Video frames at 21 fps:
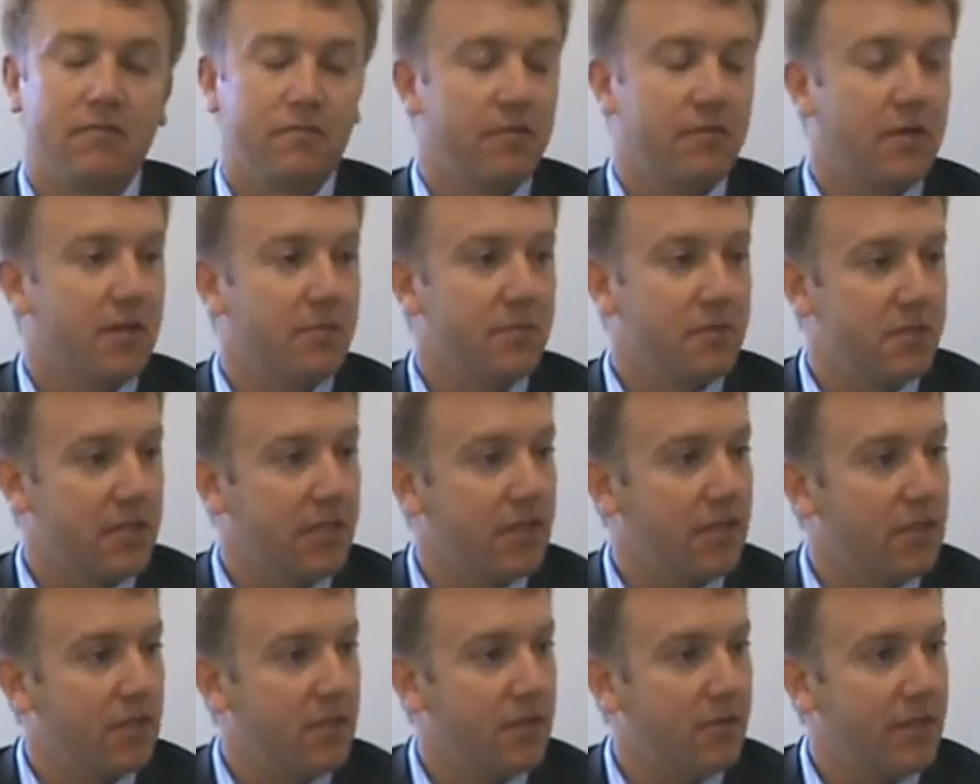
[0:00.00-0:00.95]
for argument's
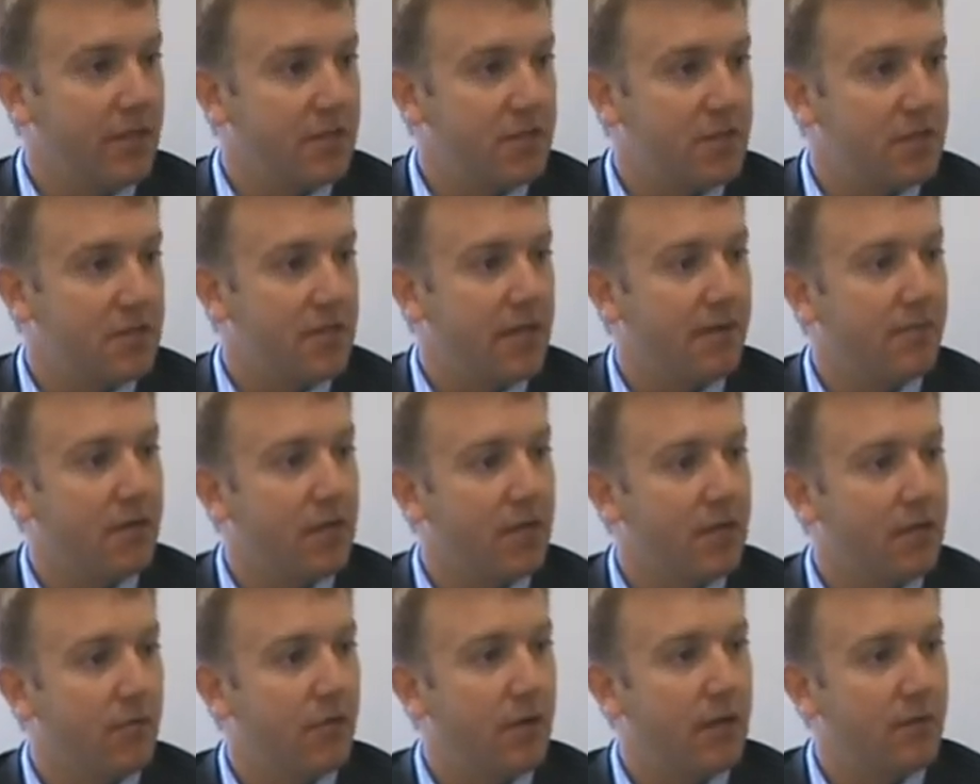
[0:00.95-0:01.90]
sake, at UHSM
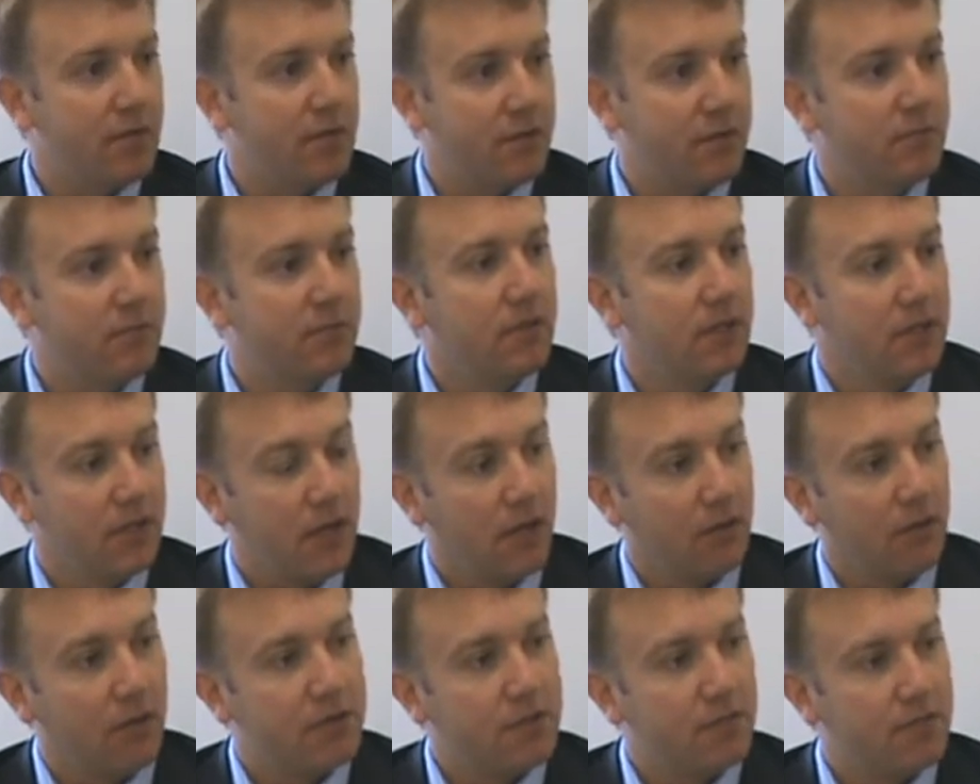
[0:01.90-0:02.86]
here, where we do
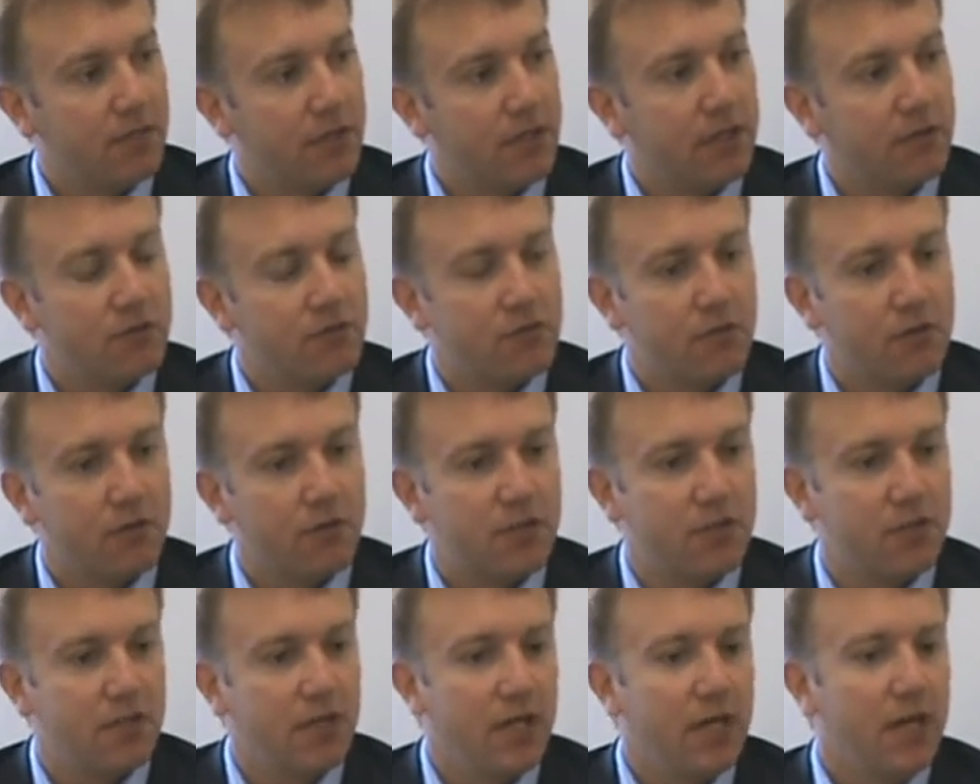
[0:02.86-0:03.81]
a lot of
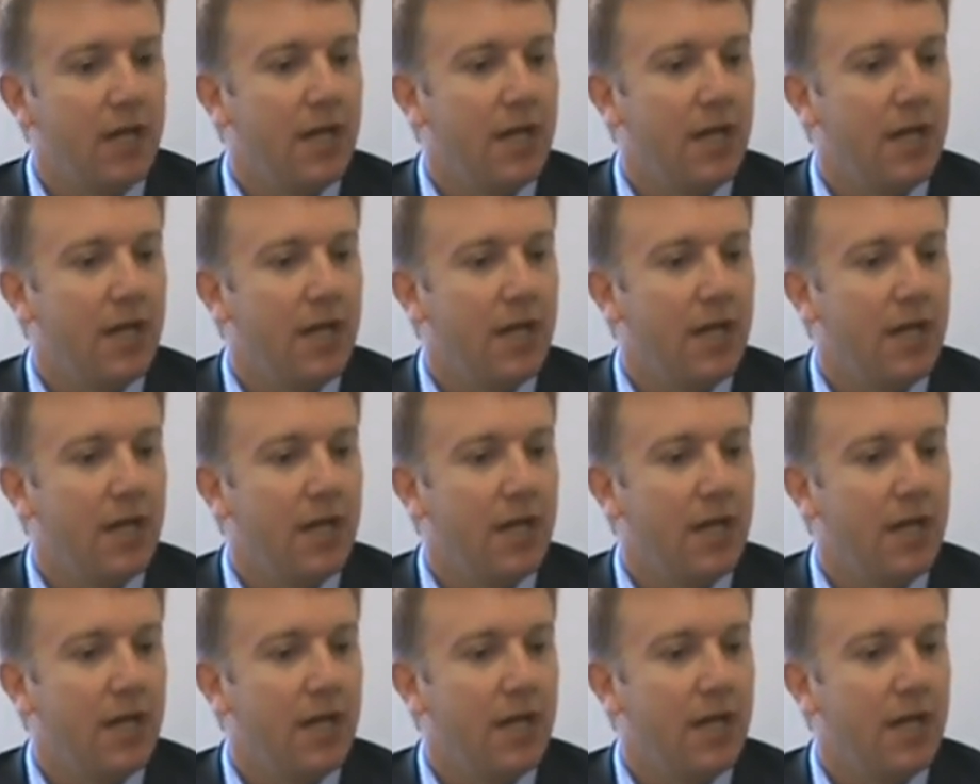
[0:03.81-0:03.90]
reconstruction.